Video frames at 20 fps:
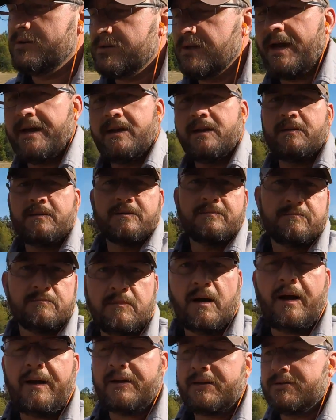as I can
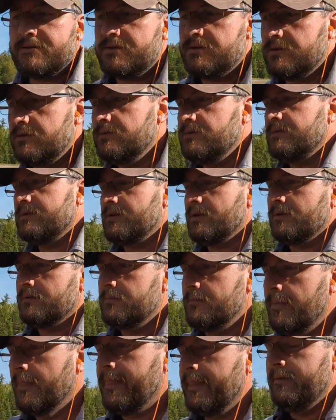shoot, so,
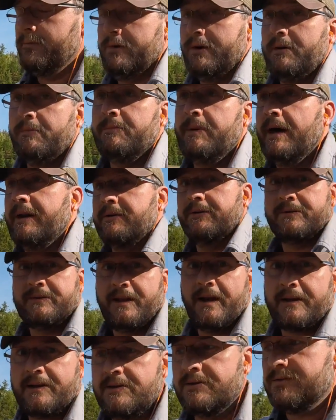well, better
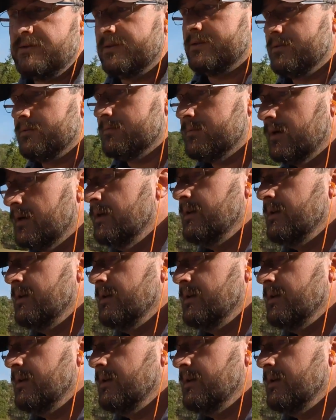than I can shoot,